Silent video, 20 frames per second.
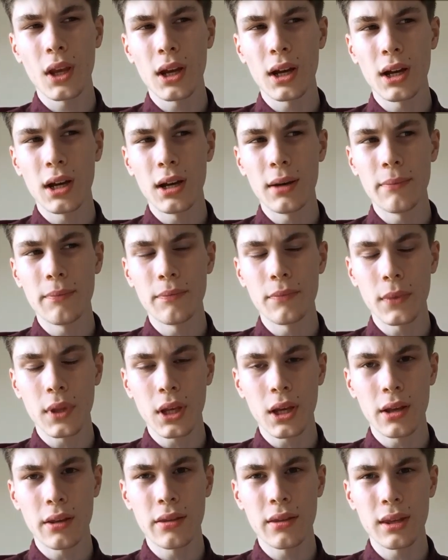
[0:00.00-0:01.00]

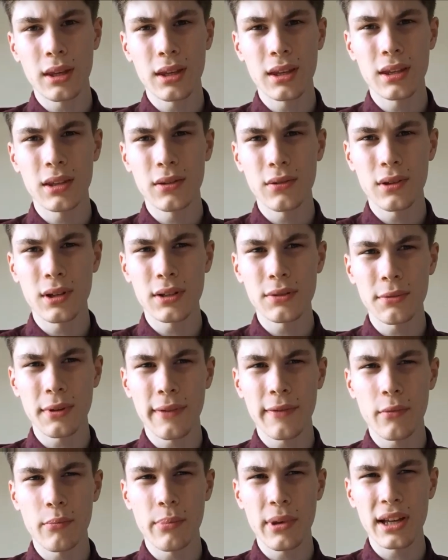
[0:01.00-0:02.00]
I think you guys will
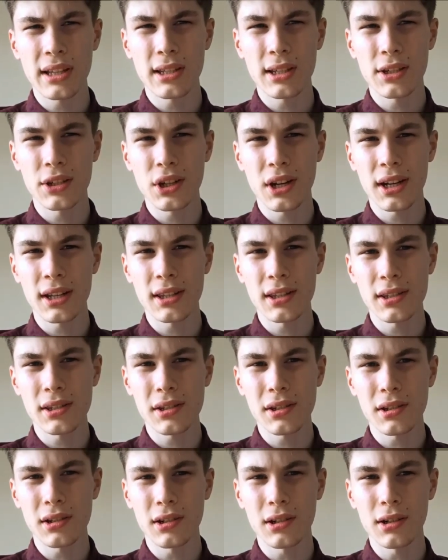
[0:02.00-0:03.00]
have a better
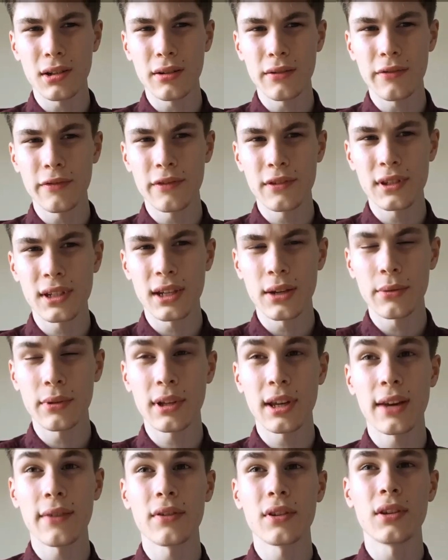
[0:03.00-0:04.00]
chance of seeing when
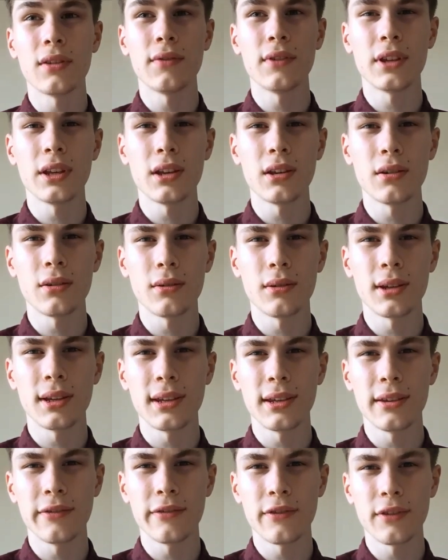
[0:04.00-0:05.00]
I have a new video
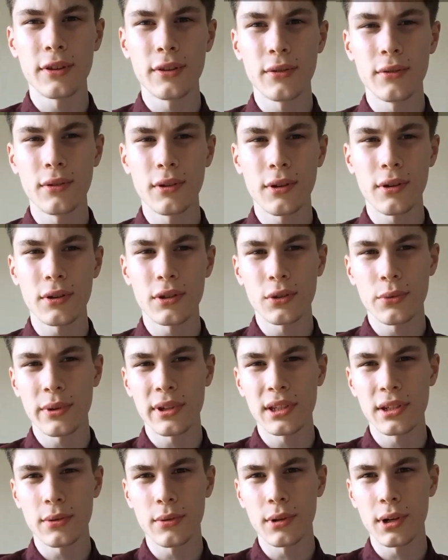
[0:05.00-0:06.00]
if you look on
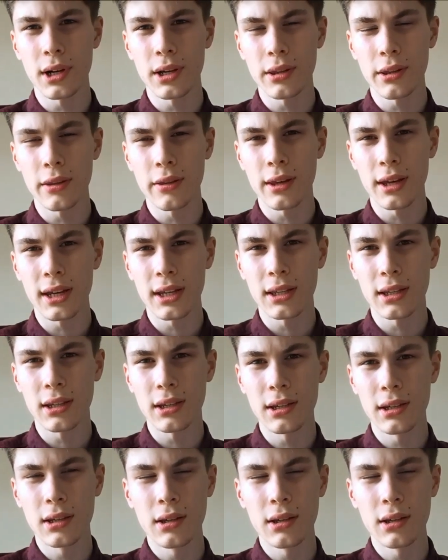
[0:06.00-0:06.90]
Twitter rather than